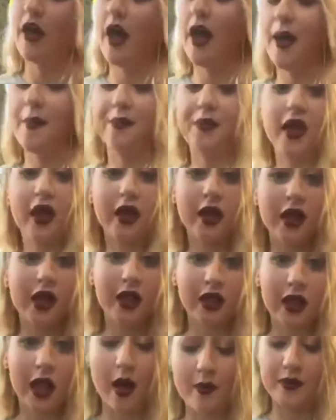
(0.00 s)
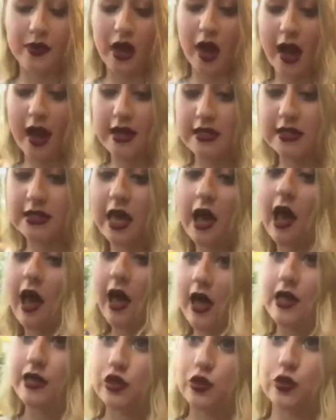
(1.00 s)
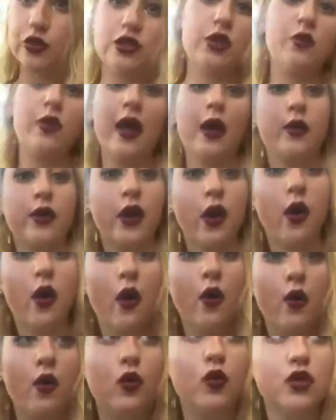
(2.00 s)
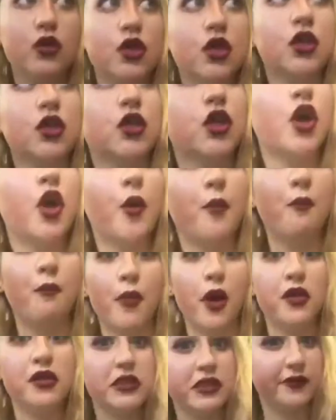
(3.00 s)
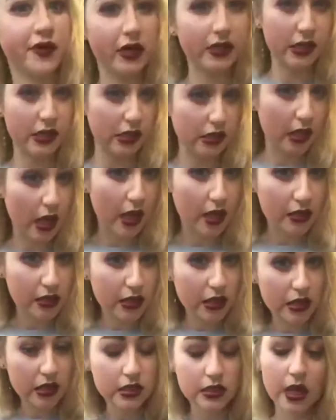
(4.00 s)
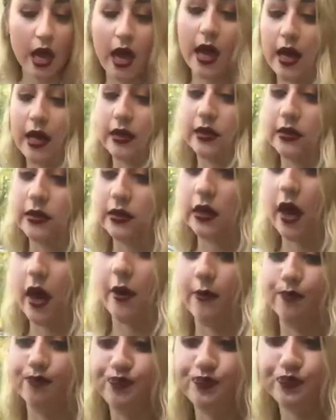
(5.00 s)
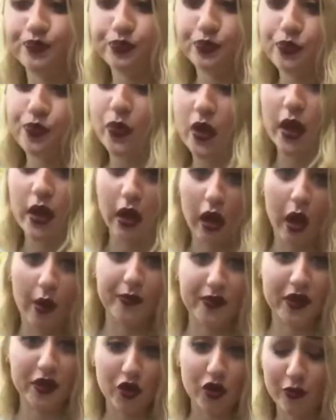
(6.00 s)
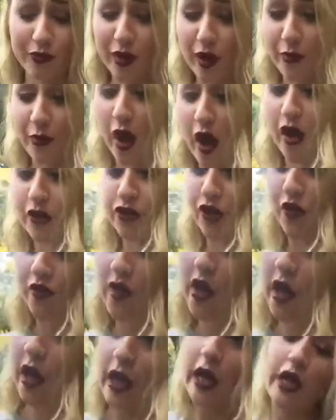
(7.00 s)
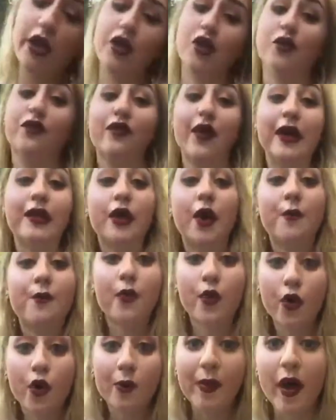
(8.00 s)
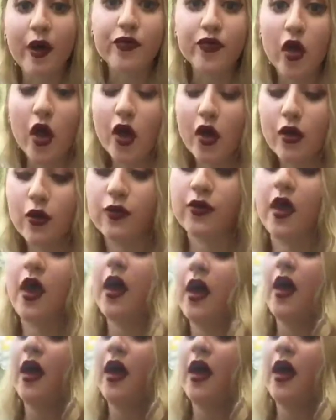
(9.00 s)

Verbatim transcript: um, club nights. It's also where we hold most of our societies and um, clubs that you can be a part of. You can find out more about those